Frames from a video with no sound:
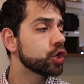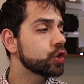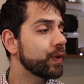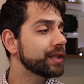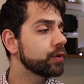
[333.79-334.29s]

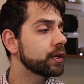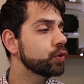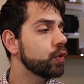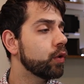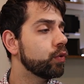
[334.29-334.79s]
So what I'm
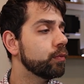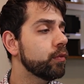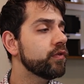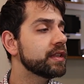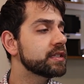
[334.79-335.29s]
gonna do, I'll
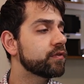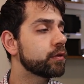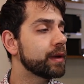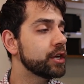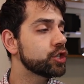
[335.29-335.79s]
remove this
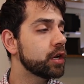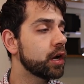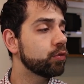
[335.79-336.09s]
information,